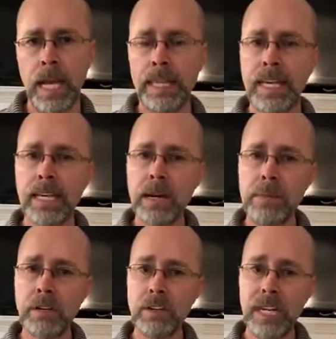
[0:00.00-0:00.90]
And they
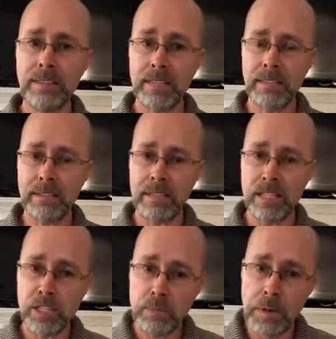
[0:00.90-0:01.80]
come underneath this,
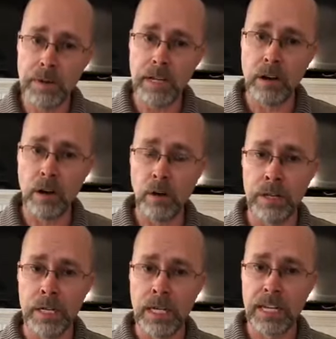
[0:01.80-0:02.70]
this spirit
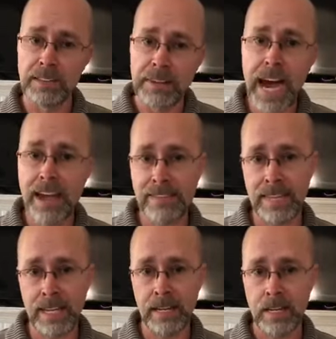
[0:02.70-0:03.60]
called
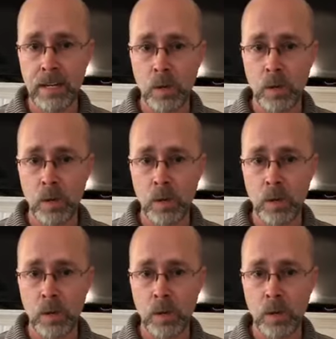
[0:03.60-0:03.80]
Leviathan,